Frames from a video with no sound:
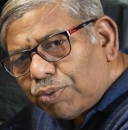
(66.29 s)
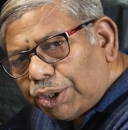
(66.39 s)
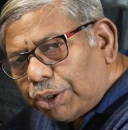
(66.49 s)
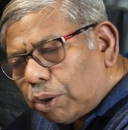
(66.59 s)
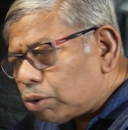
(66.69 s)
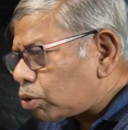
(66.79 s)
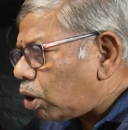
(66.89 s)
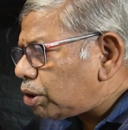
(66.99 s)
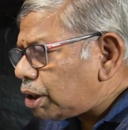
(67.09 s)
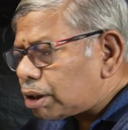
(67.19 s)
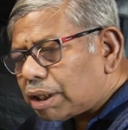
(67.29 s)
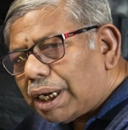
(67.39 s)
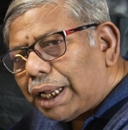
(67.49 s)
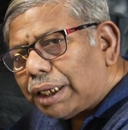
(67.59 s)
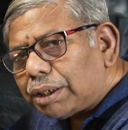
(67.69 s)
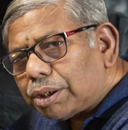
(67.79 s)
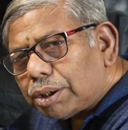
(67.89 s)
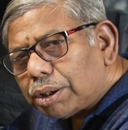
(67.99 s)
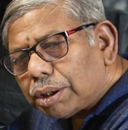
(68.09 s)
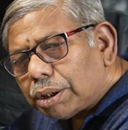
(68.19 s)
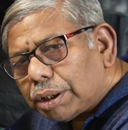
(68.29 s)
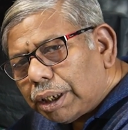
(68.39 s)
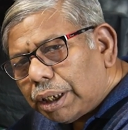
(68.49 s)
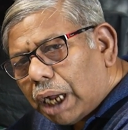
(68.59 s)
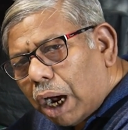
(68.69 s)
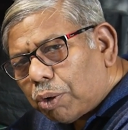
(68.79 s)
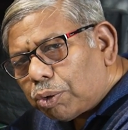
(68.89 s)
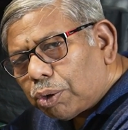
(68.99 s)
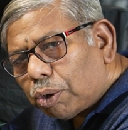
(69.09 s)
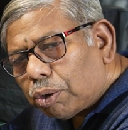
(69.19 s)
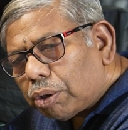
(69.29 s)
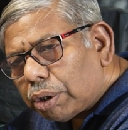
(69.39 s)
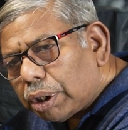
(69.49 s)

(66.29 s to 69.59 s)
videos on this lens in outdoor